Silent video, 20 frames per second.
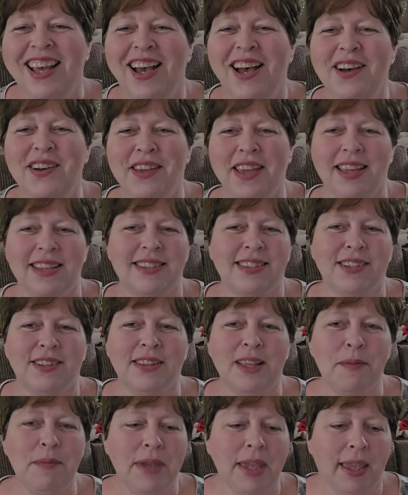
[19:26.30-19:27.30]
Okay, so
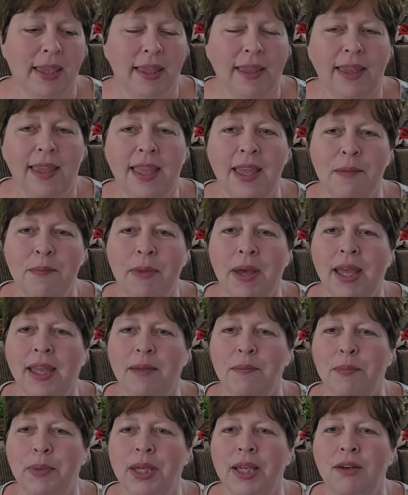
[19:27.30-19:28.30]
let me get my
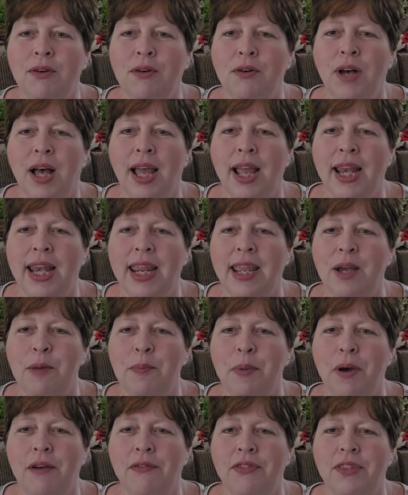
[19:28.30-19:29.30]
big old hiney
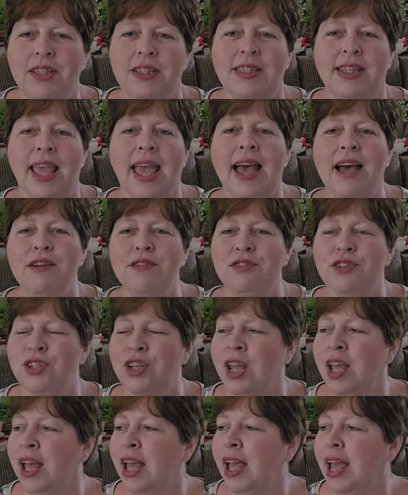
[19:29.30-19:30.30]
up off this couch,
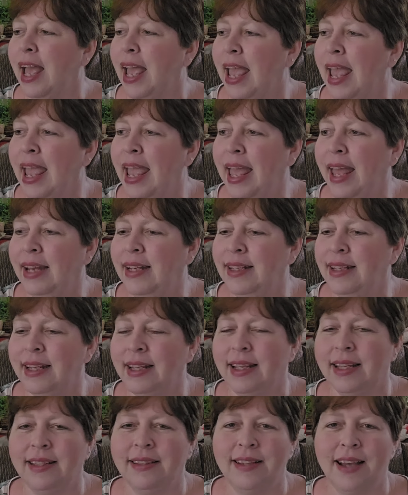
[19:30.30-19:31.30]
and
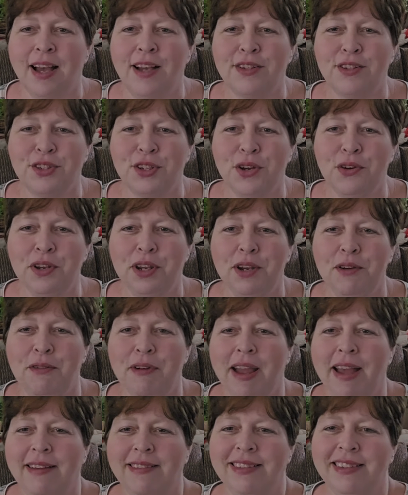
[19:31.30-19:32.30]
I'll show you
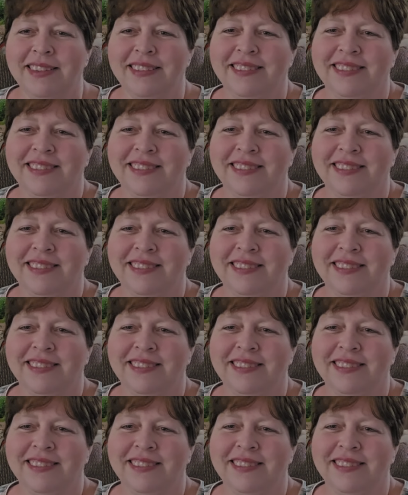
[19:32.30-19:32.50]
around.